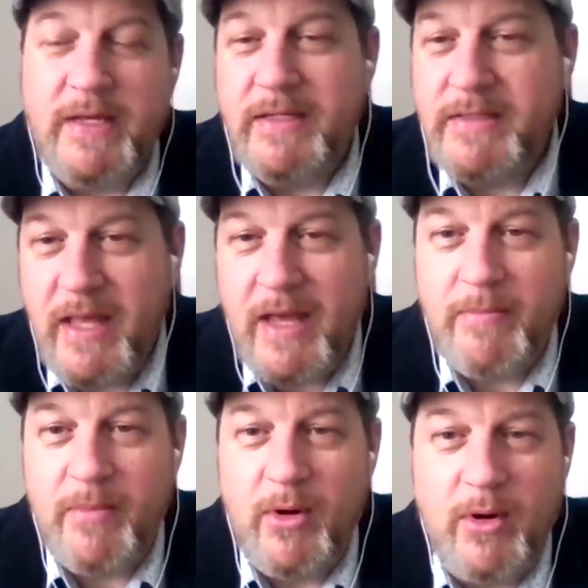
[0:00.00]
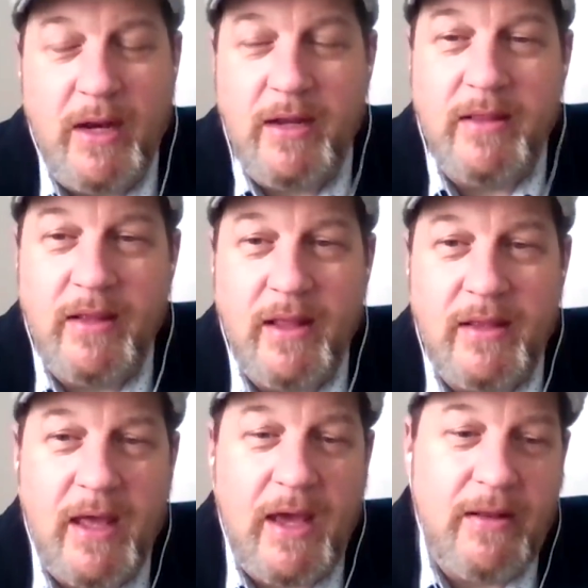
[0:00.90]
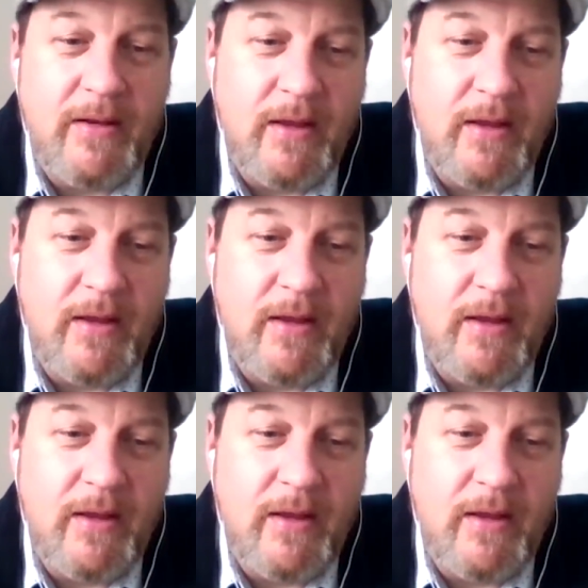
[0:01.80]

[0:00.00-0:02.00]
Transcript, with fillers: against them or anything like that